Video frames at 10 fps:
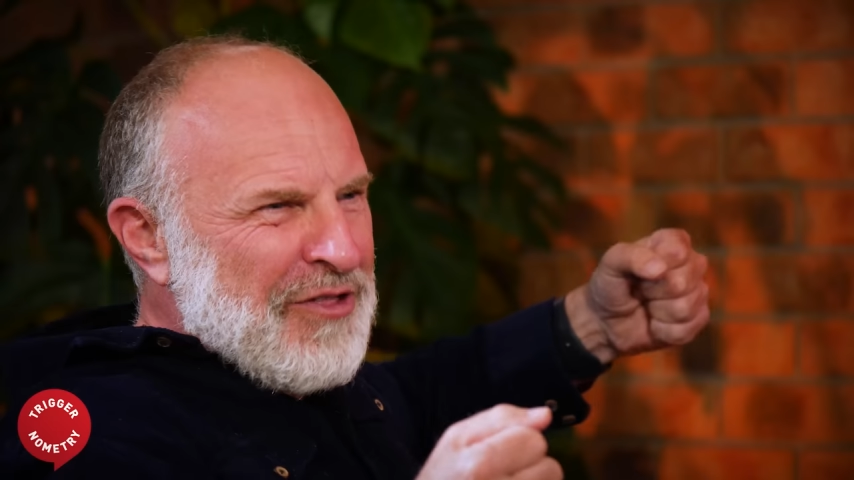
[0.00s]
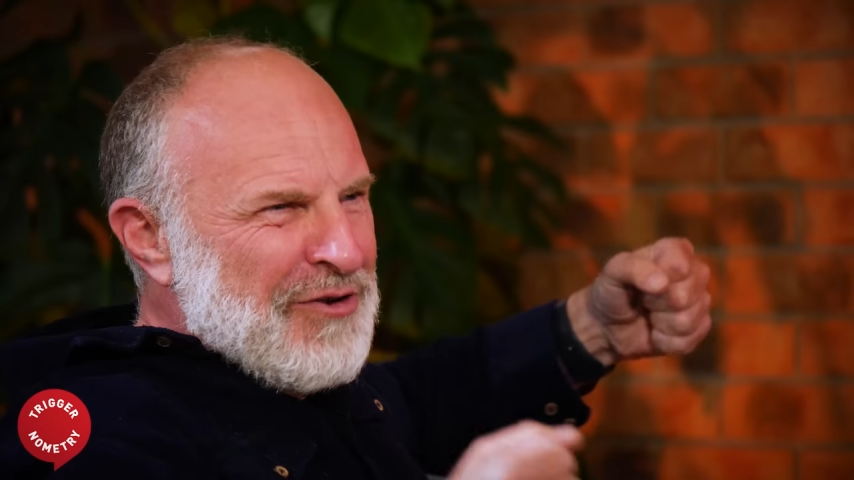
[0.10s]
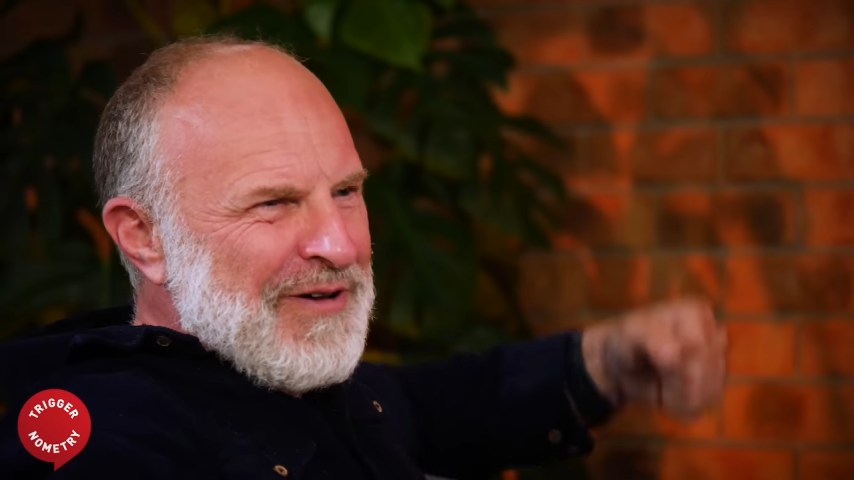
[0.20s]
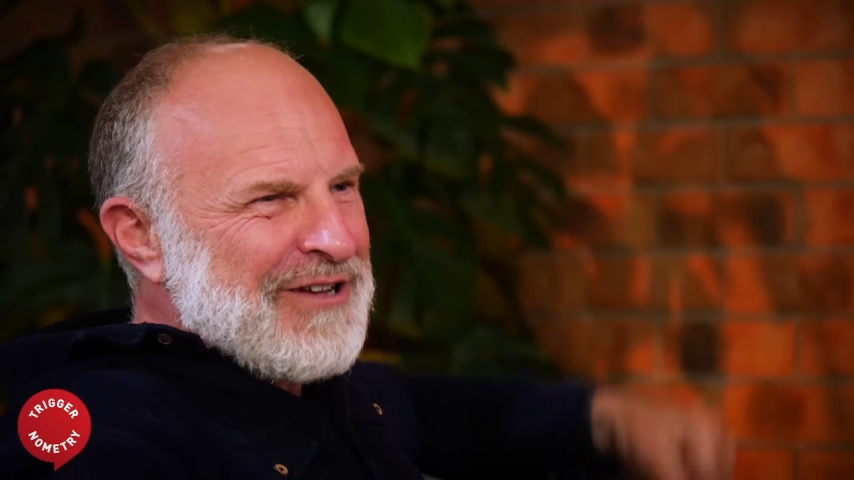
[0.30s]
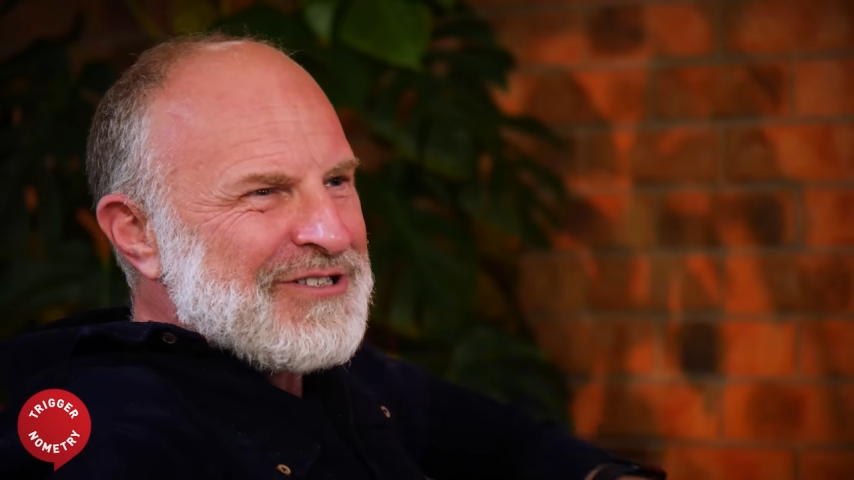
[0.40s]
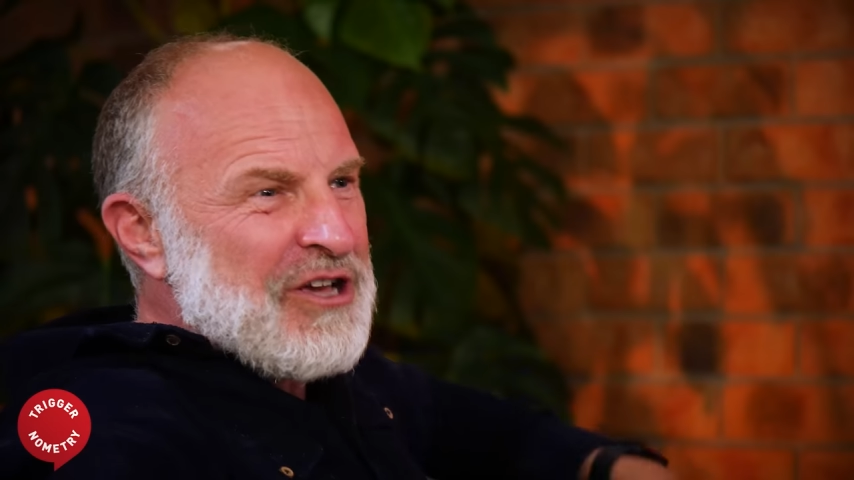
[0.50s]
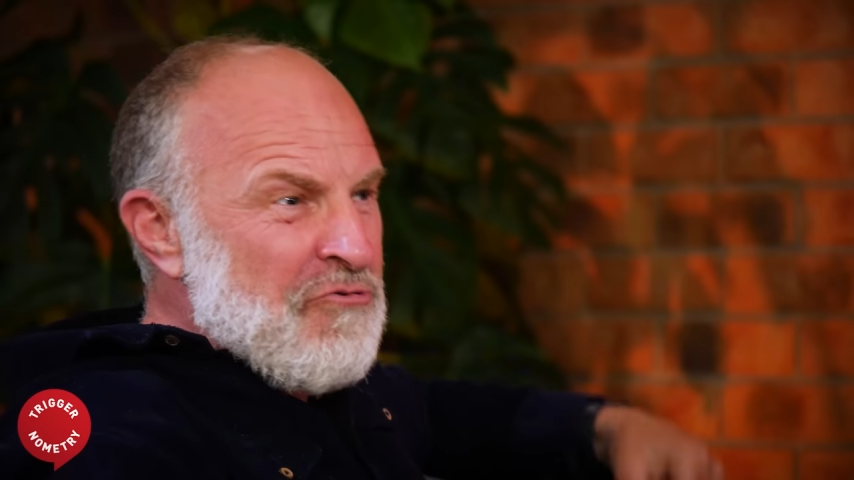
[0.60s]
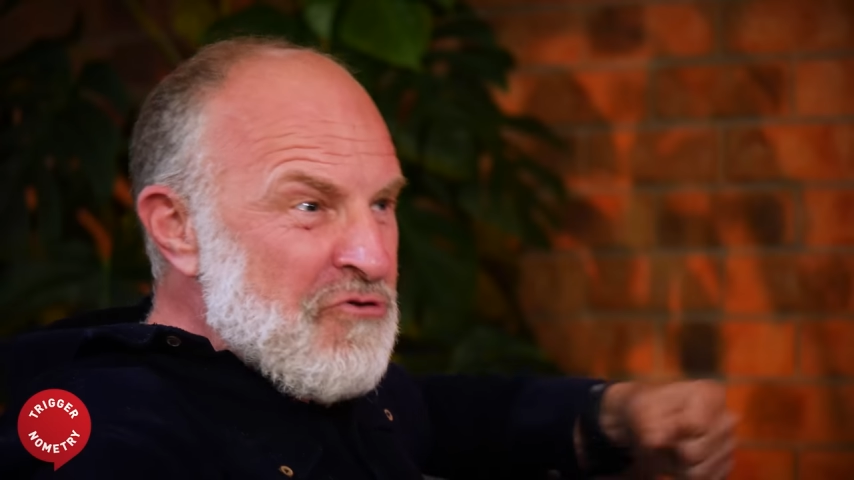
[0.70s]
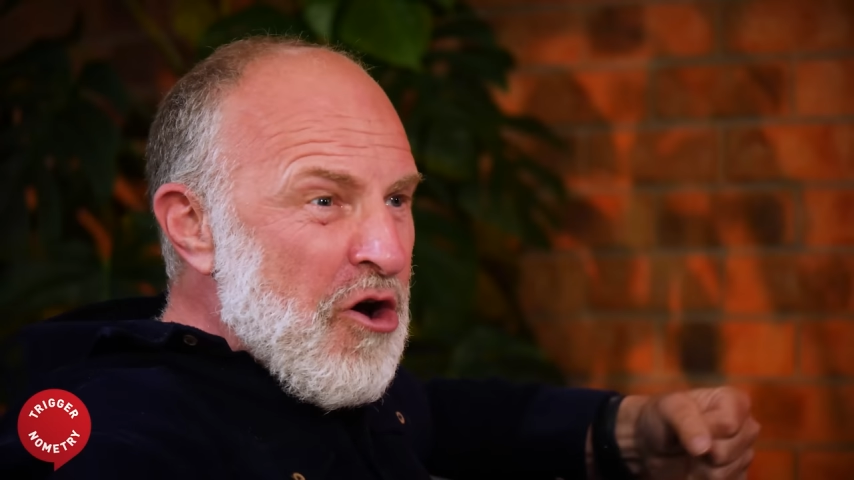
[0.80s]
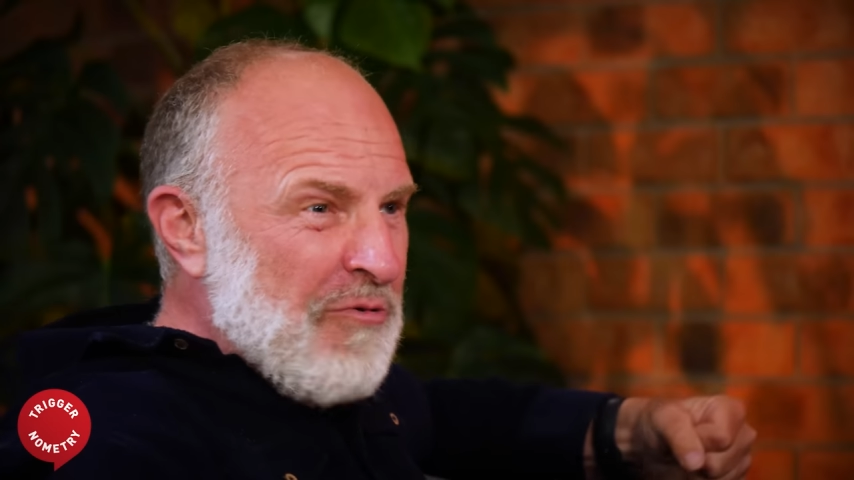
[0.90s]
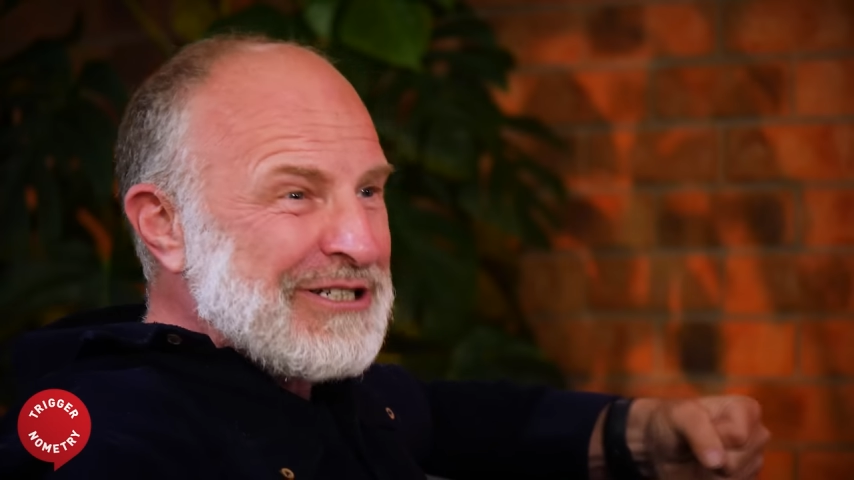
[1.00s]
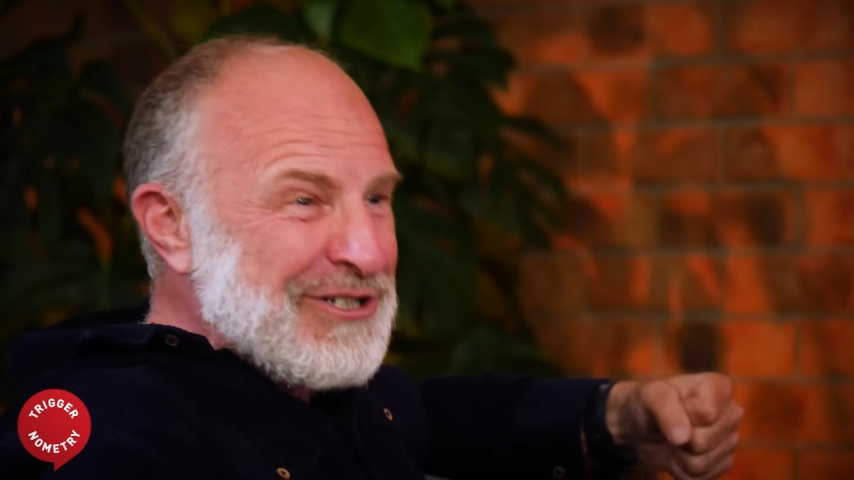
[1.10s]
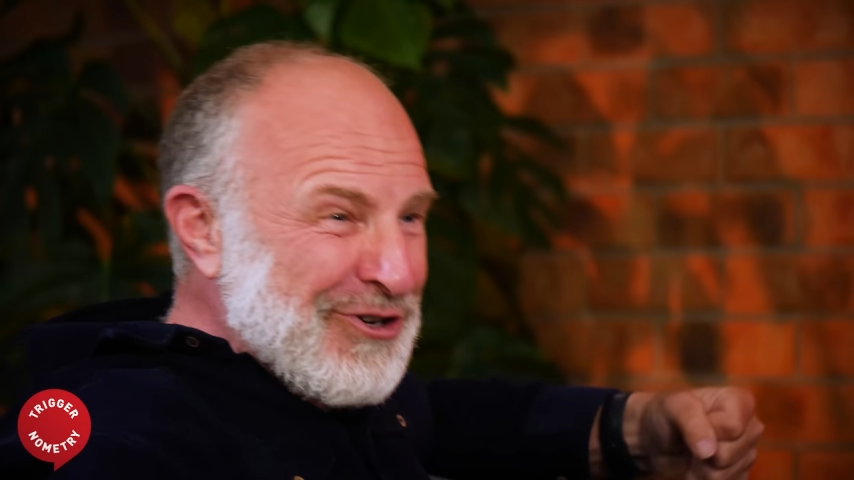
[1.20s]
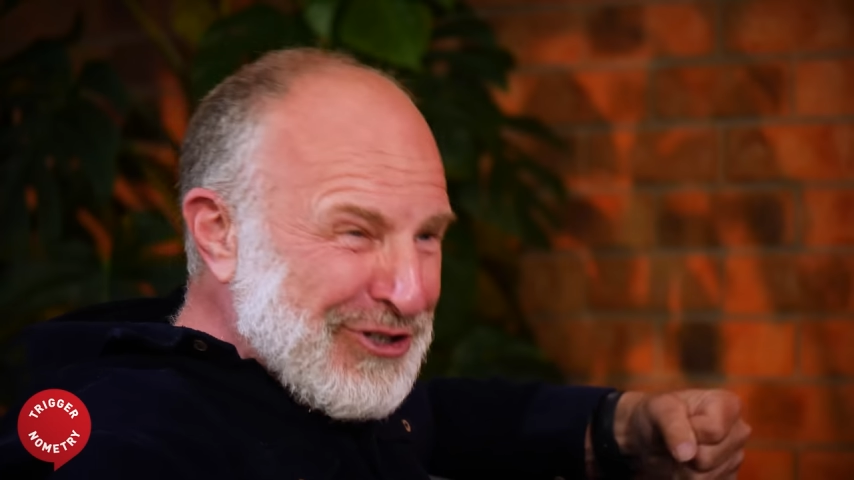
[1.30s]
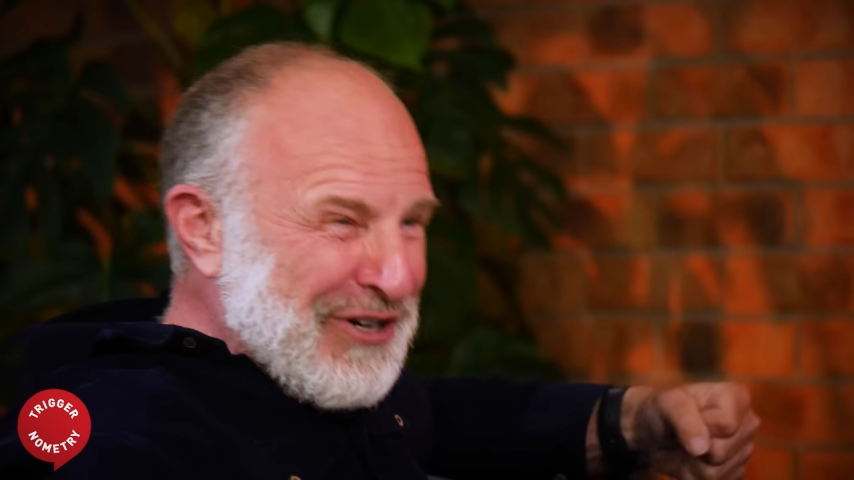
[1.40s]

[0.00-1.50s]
the lapels and go, no, it's not